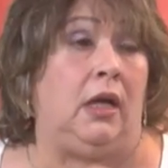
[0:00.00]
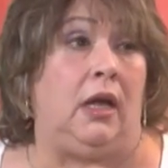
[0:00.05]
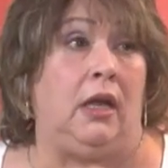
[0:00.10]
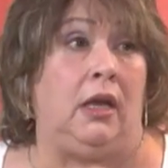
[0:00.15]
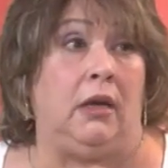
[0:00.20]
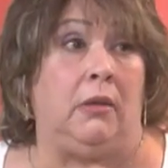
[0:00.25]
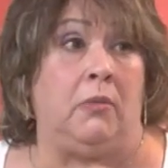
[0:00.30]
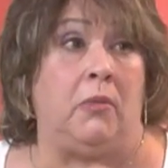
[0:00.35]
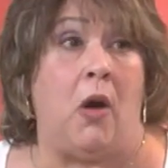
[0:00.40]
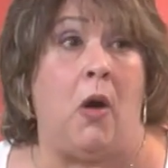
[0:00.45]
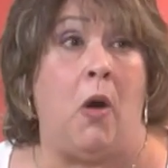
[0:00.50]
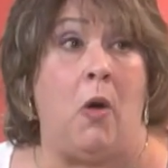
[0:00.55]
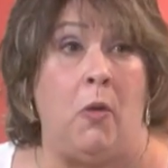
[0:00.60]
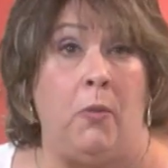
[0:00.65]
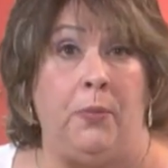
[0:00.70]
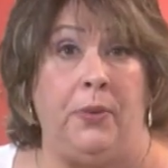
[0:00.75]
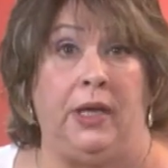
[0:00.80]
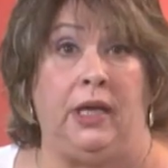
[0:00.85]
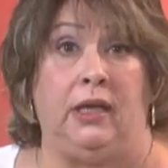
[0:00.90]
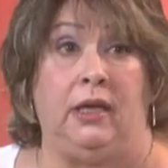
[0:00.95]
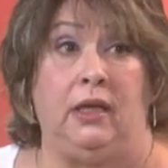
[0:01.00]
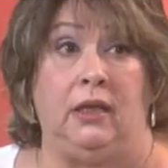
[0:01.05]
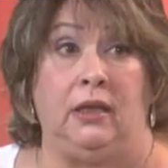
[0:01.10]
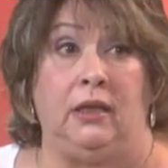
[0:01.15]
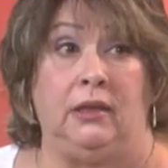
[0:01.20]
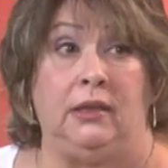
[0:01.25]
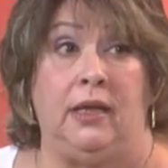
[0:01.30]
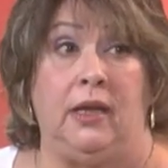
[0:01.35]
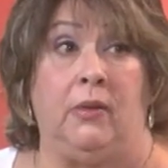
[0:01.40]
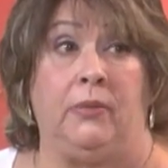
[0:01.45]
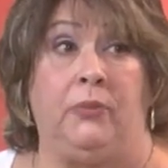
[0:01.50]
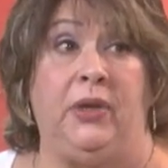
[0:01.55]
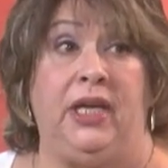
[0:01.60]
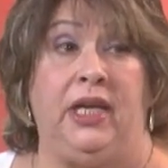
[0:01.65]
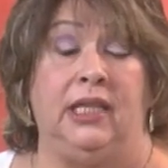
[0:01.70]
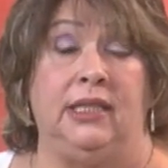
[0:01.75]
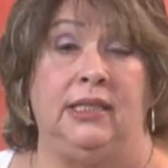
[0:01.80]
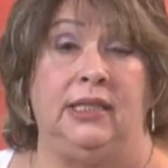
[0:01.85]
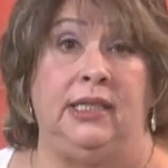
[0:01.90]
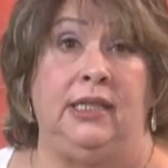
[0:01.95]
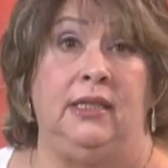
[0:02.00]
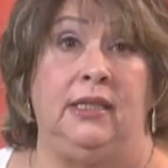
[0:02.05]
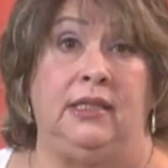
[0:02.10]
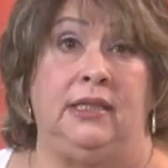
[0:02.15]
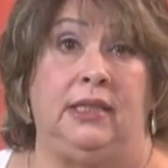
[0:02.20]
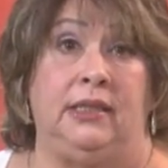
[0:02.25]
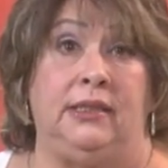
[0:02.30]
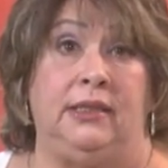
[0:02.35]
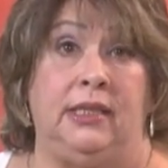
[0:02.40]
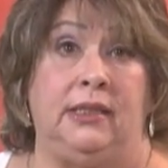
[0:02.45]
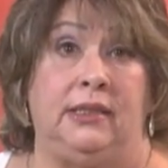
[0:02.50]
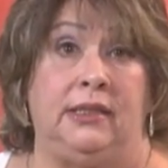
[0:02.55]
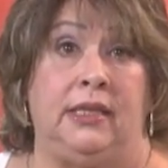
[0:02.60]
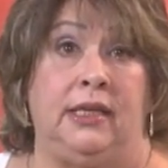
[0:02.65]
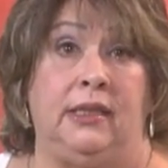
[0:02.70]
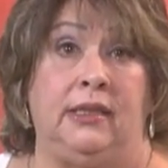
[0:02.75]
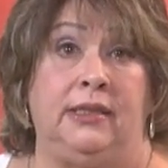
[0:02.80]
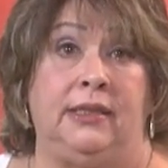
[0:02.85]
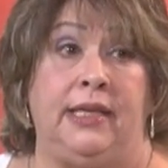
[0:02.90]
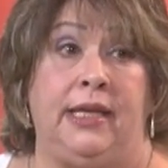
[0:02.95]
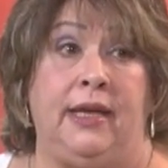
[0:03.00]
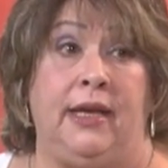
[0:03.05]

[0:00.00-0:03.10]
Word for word: and I'm hoping that we can see the statistics,